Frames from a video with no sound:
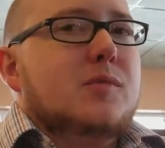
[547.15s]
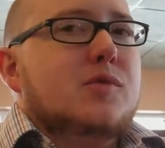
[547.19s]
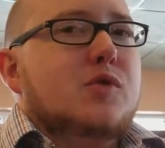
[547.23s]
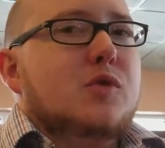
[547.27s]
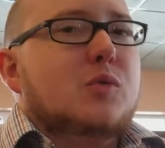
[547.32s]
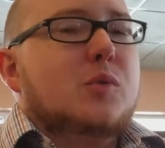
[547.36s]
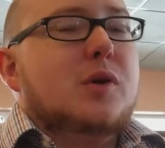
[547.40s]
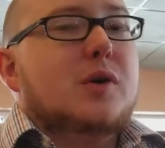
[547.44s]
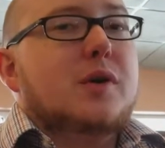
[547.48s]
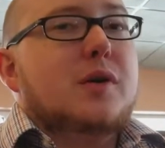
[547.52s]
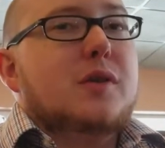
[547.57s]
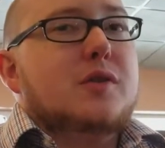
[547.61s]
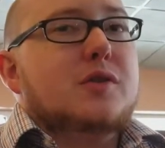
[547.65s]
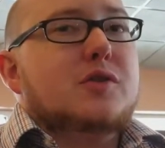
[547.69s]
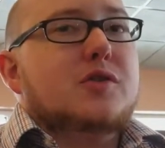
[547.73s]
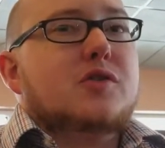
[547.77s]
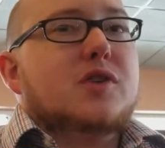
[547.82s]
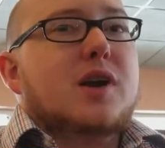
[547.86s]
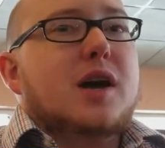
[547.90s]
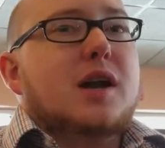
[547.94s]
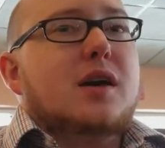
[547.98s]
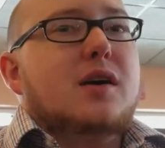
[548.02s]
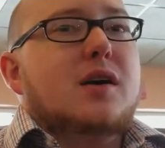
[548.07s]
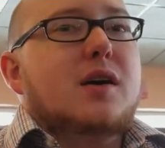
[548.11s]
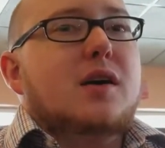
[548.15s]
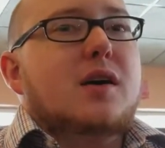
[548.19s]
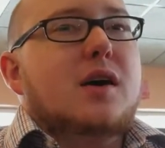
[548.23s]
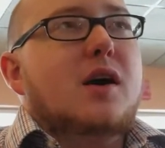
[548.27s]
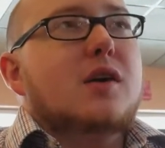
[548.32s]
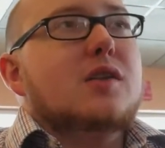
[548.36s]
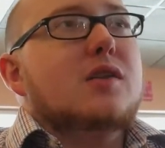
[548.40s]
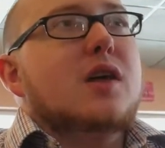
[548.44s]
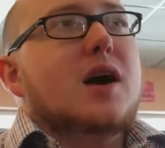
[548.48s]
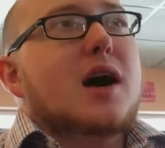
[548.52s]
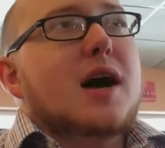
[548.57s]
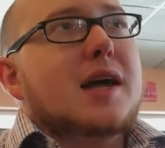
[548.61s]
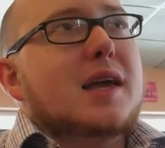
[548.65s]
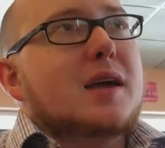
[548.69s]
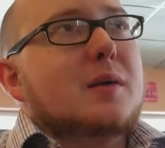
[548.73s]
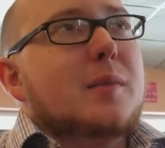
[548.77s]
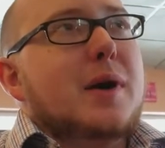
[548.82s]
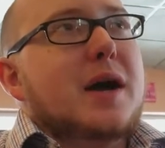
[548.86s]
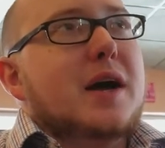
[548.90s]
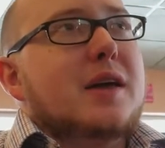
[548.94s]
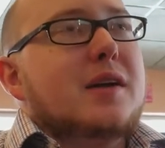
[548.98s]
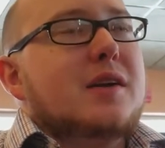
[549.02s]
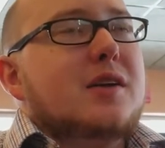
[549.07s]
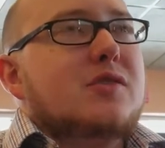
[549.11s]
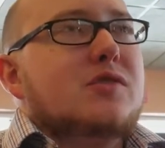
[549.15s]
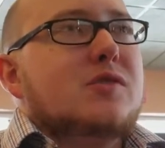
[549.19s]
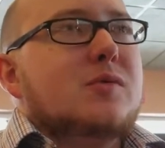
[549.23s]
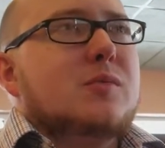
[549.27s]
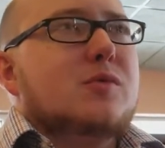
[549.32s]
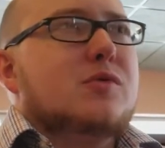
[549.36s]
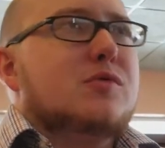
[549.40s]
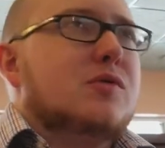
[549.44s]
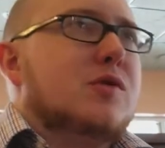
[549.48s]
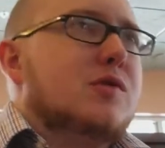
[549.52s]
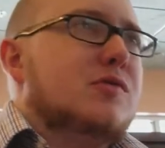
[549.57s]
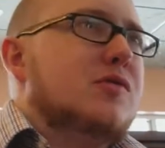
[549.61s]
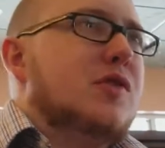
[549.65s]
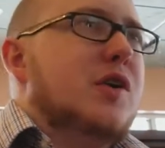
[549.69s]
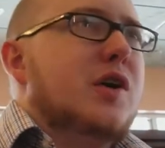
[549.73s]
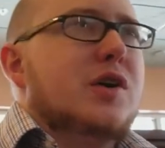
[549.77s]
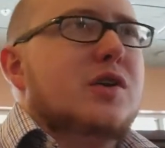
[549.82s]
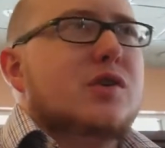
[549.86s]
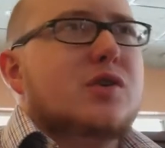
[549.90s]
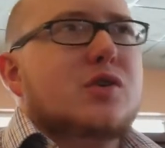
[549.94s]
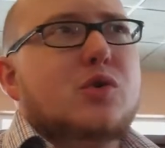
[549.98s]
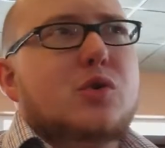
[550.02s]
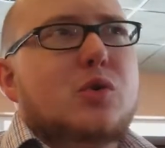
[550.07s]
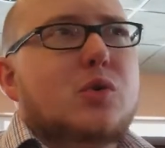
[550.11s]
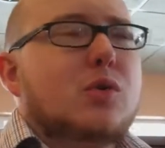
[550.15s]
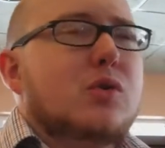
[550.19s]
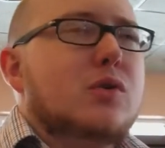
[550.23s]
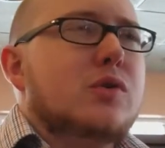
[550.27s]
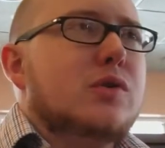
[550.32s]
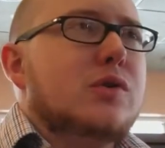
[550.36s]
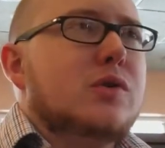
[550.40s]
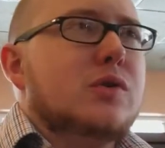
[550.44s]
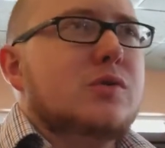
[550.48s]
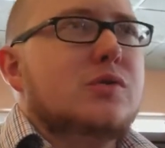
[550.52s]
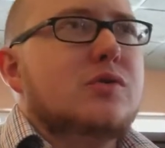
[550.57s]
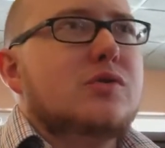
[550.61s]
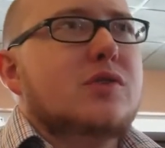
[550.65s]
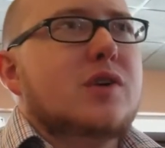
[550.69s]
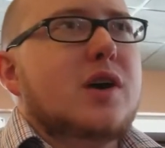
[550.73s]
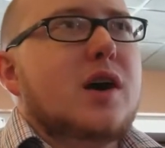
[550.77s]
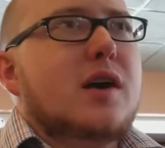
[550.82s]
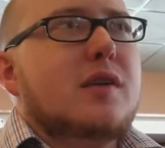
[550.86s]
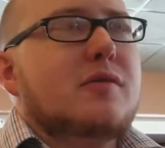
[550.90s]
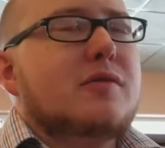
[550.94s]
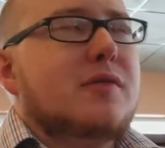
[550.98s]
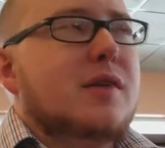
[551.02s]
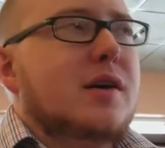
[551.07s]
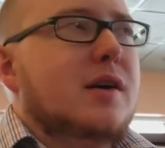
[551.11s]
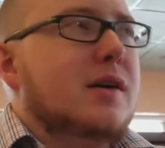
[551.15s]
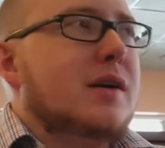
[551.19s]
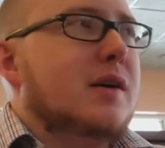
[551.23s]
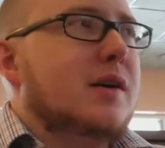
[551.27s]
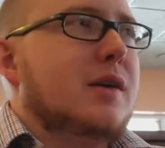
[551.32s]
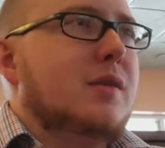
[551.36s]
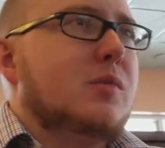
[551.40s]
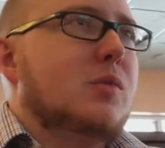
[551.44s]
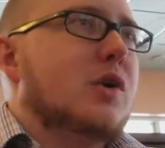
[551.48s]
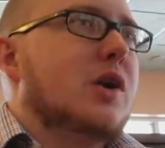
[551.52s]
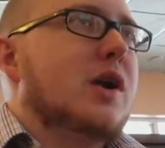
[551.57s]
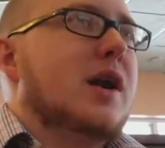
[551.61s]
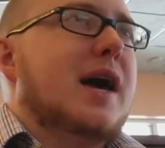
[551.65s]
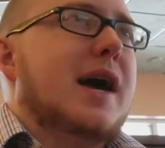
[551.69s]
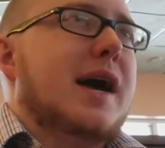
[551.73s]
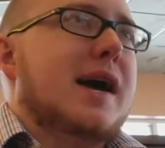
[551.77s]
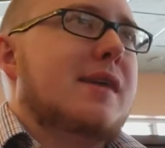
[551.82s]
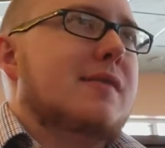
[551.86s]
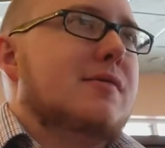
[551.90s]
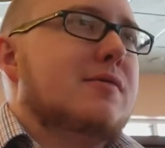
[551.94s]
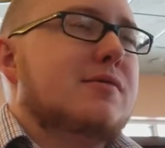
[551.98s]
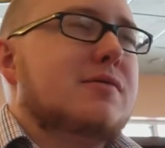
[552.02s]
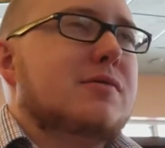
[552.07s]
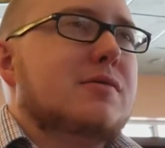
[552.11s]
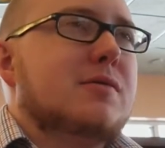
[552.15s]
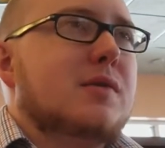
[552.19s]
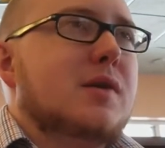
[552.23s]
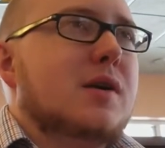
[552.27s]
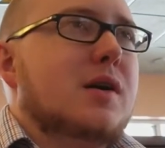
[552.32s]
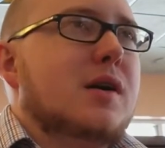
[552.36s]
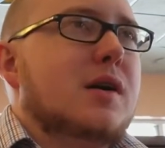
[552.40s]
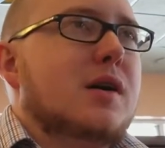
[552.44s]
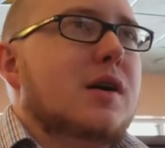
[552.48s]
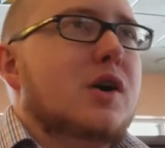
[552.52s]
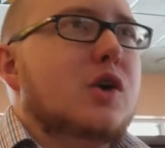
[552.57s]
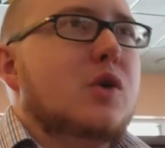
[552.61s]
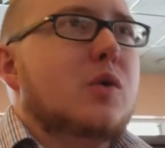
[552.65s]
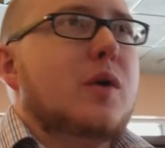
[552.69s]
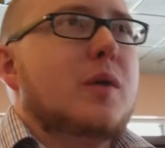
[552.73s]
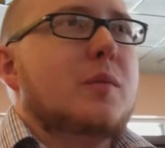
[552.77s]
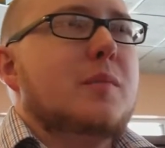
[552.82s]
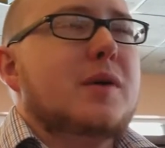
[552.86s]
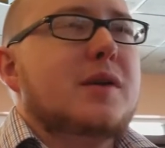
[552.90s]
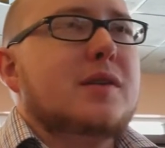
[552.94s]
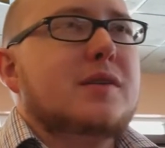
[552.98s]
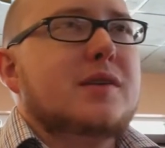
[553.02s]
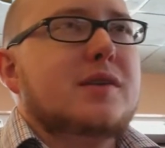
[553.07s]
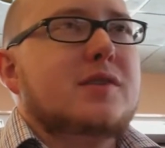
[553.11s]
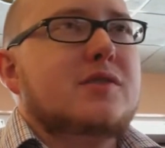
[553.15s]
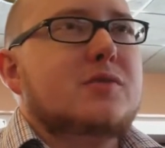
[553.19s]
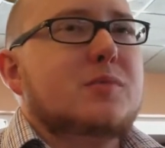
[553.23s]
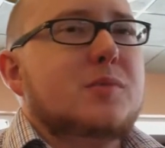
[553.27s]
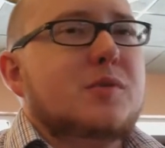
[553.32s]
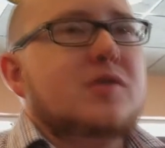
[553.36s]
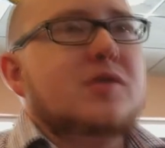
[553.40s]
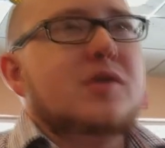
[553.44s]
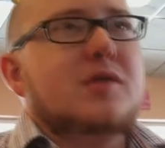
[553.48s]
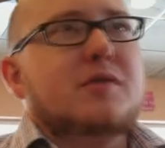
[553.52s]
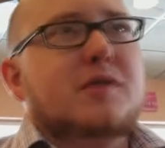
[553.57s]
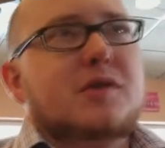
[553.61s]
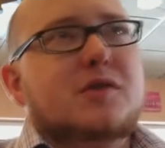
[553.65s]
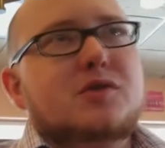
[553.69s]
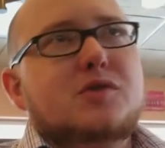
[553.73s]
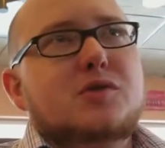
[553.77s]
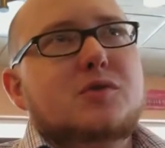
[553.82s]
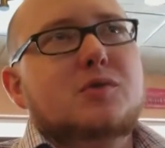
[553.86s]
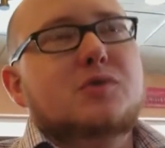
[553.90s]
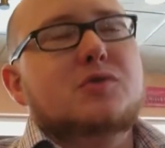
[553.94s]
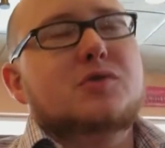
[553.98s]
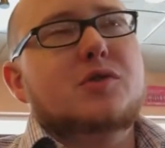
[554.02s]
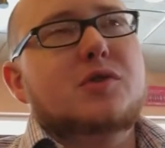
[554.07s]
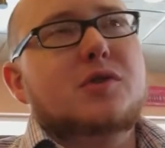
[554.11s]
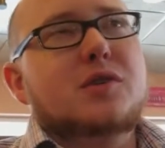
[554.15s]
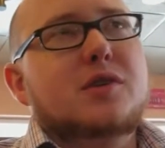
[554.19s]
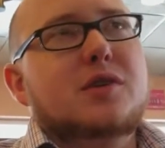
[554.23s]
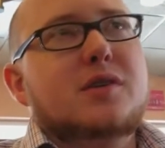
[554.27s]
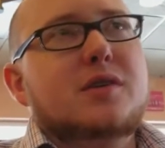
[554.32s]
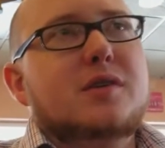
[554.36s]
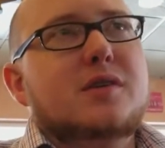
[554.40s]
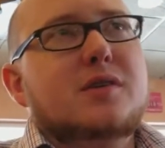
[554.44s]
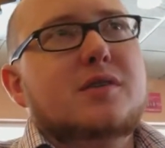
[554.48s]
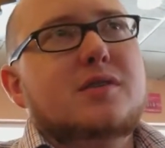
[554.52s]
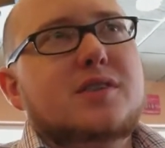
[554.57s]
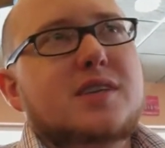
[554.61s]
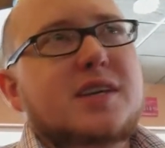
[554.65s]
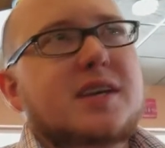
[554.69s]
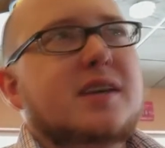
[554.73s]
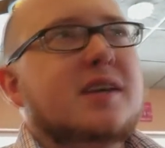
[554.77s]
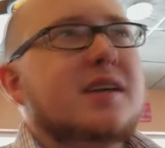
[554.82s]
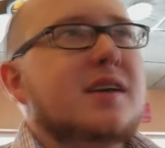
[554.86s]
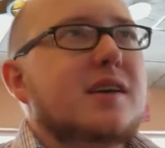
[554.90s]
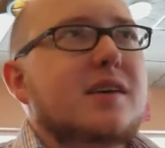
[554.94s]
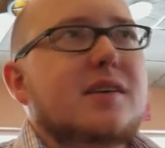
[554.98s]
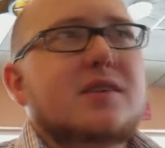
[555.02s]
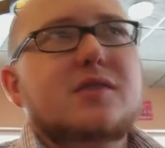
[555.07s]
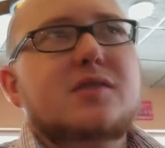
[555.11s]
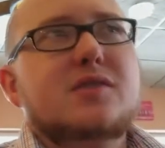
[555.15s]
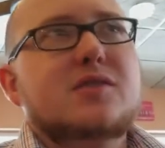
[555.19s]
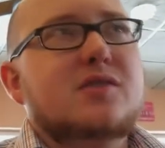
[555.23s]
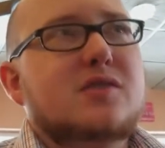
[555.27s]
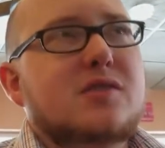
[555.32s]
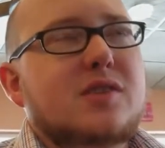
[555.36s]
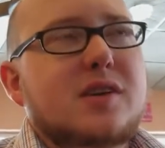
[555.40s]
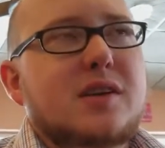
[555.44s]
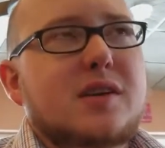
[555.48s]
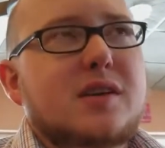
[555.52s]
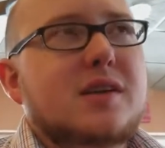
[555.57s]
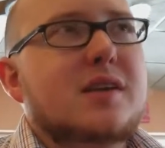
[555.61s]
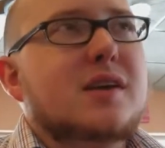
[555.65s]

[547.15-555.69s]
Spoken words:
So really they're just kind of unlocking mechanisms for fun, cool, new stuff. We're going to have equipment that's specific to certain deities, and